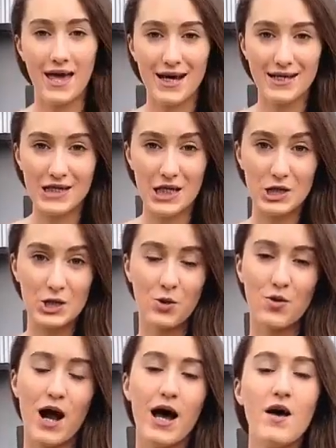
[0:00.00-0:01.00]
guys, it's
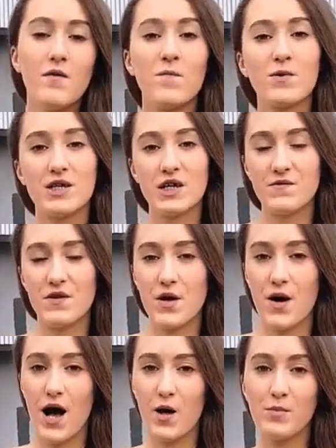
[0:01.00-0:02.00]
Laura. For today's
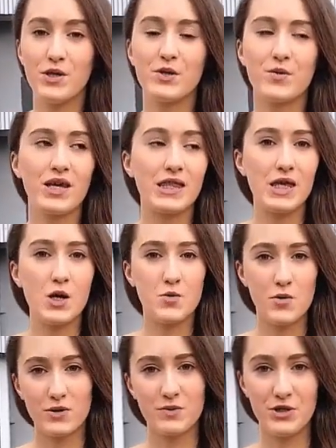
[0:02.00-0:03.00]
video, I'll be doing the
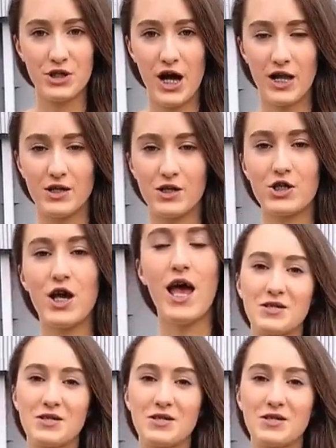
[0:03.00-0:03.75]
Roast Me Challenge.